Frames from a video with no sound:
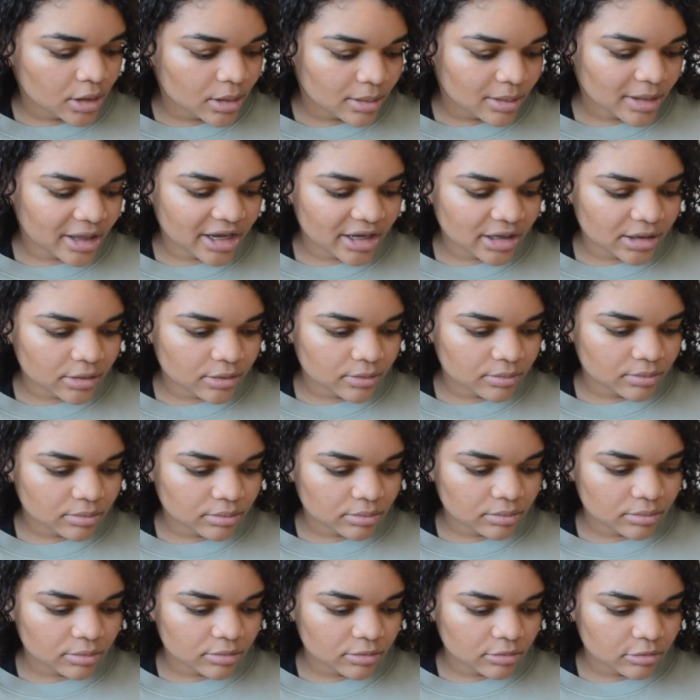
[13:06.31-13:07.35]
Like,
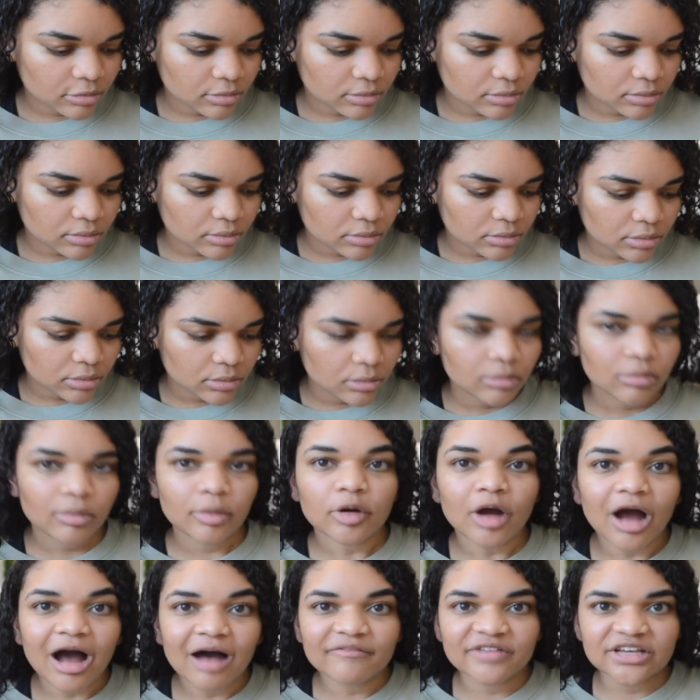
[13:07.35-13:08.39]

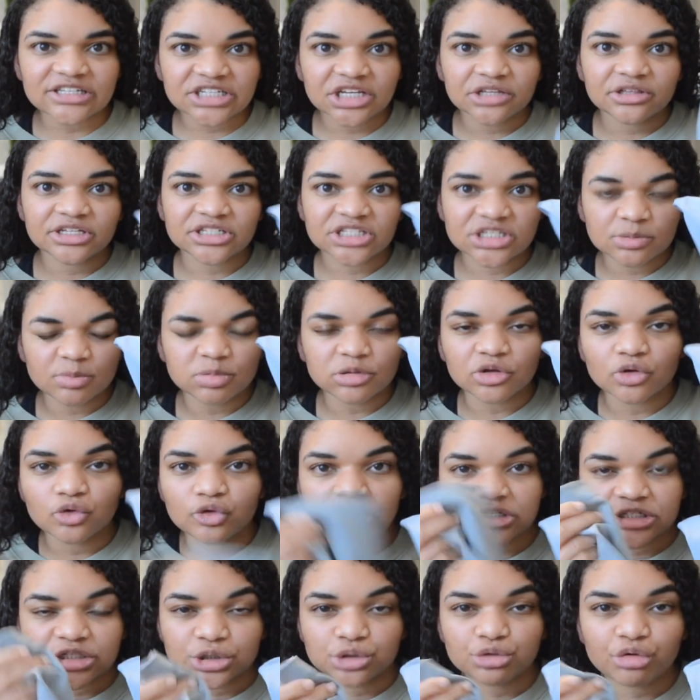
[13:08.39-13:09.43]
obviously this is blue,
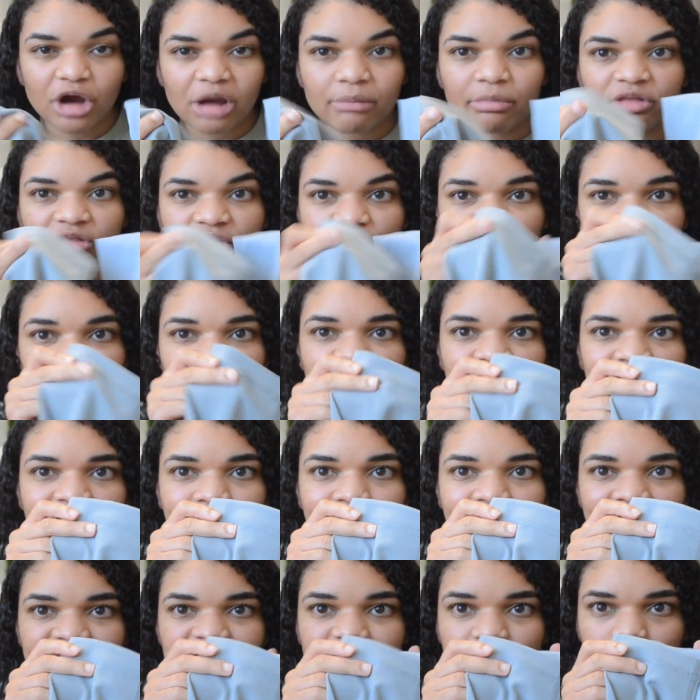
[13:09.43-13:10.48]
this is gray, but they're
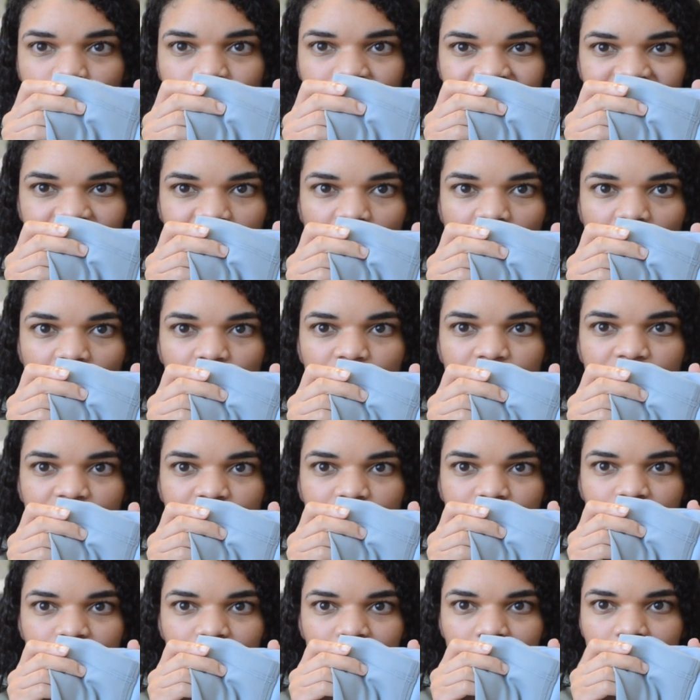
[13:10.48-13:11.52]
basically the same
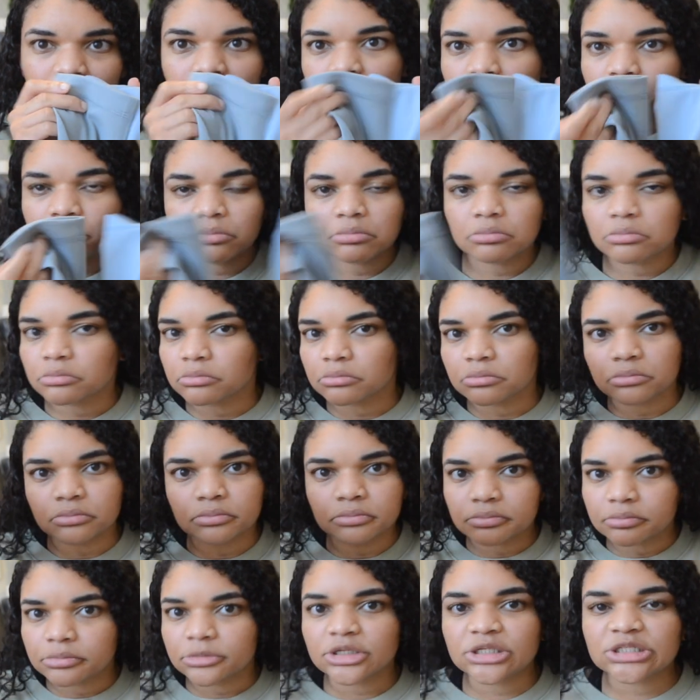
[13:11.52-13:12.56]
color.
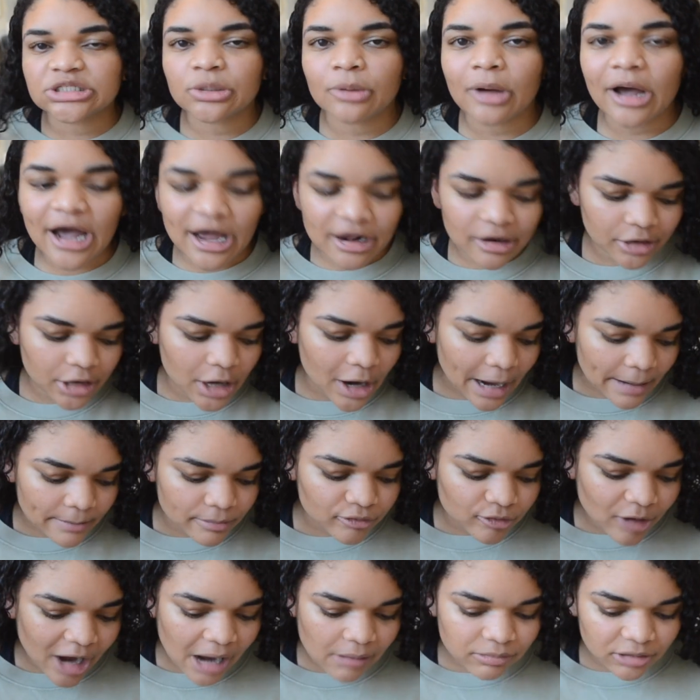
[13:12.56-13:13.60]
So I don't know. I'm
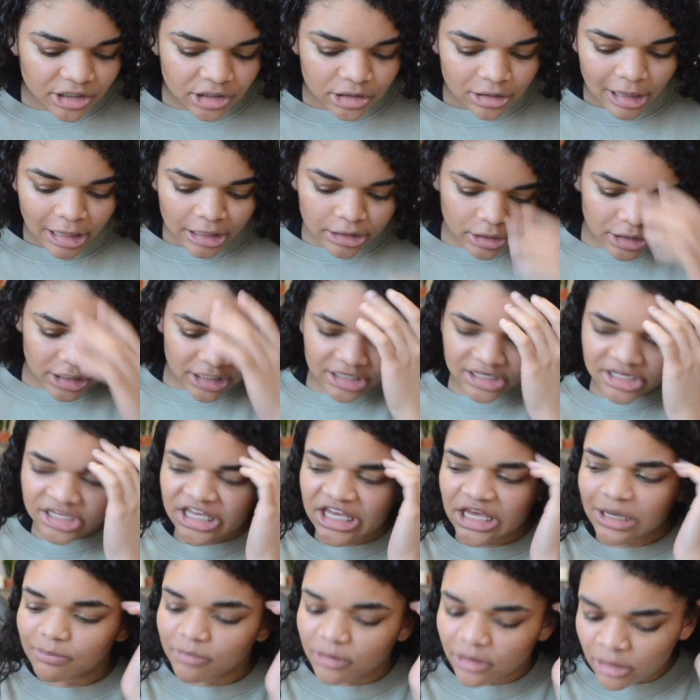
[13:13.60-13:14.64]
probably not going to
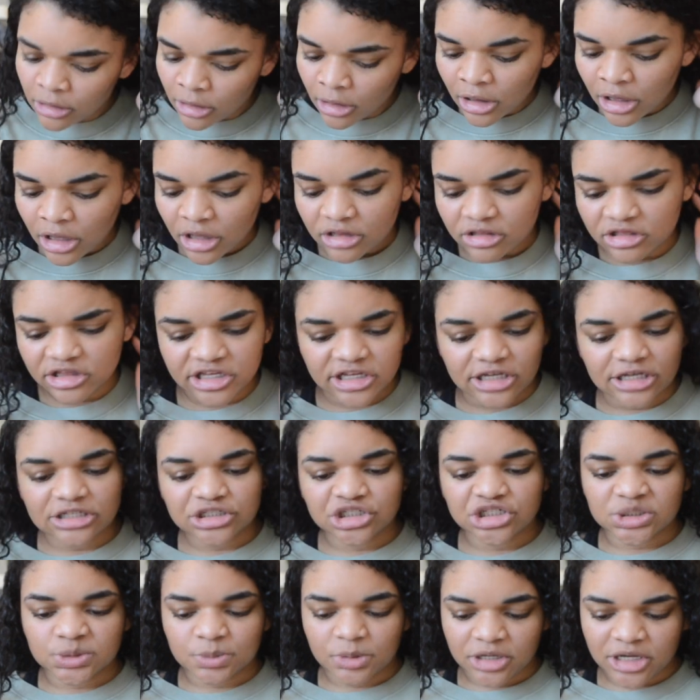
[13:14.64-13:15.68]
keep these
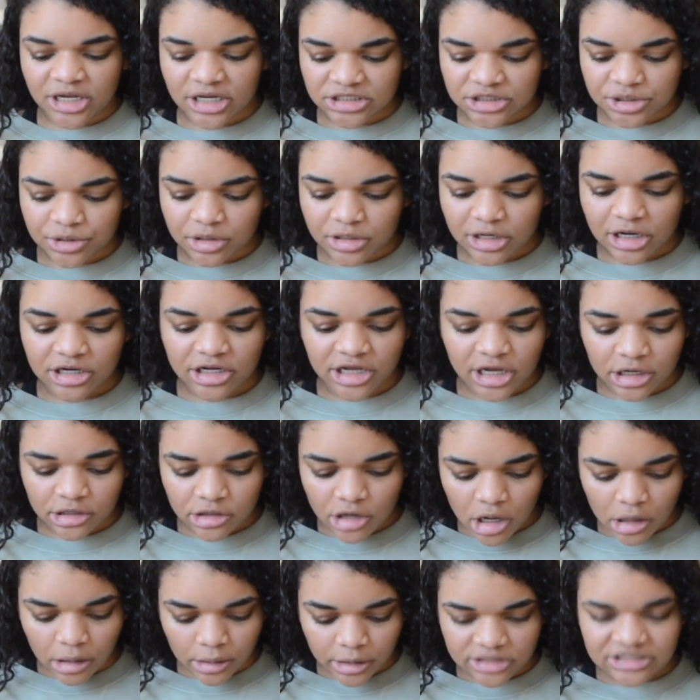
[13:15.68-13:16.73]
just because they're
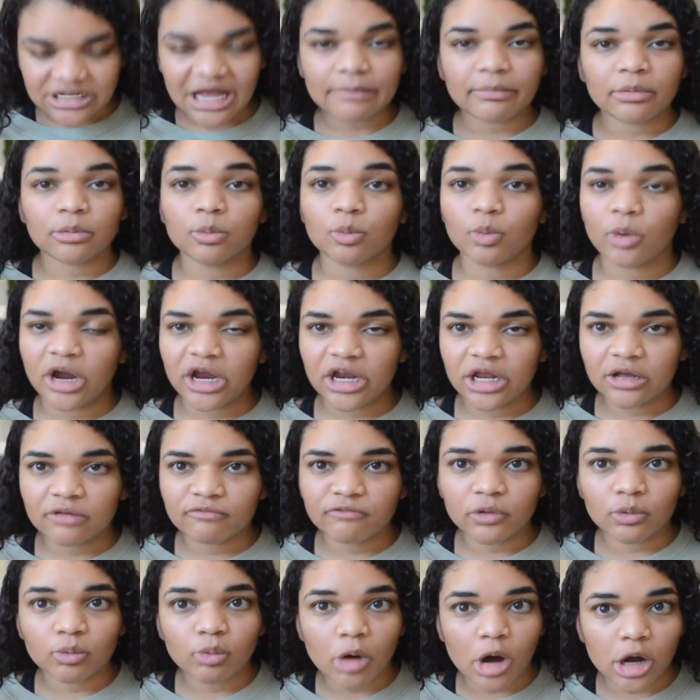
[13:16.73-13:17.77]
$98. I've been waiting
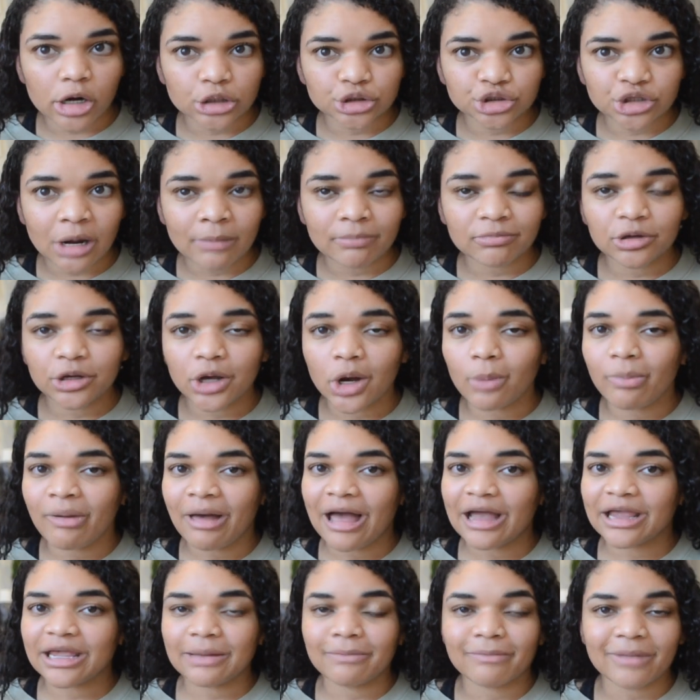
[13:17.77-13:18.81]
for Waterdrop to go
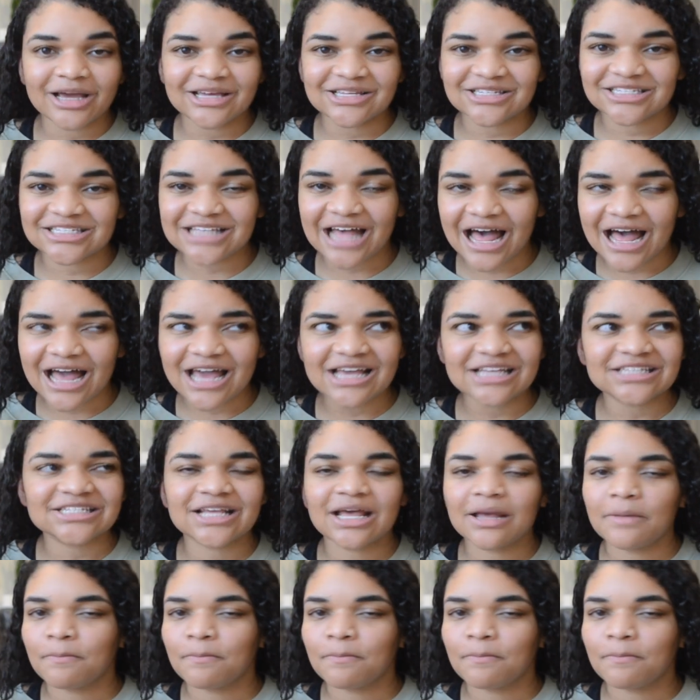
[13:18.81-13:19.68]
back in my size.